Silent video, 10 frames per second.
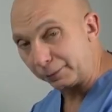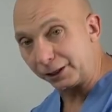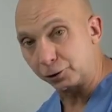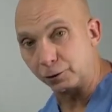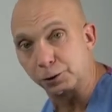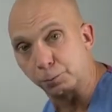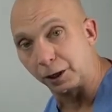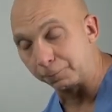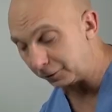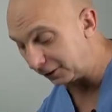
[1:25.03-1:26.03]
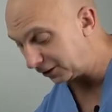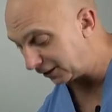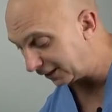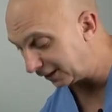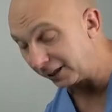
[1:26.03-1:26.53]
Make sure it's properly
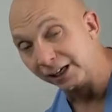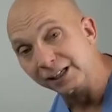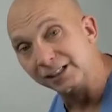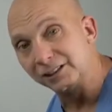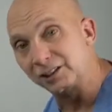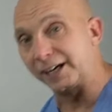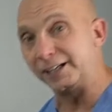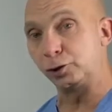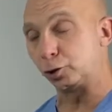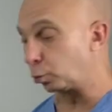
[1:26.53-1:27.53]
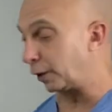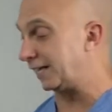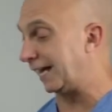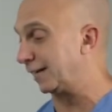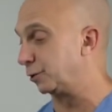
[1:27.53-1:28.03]
seated. Tighten your wing
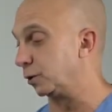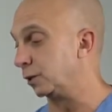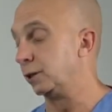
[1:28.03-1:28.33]
handle.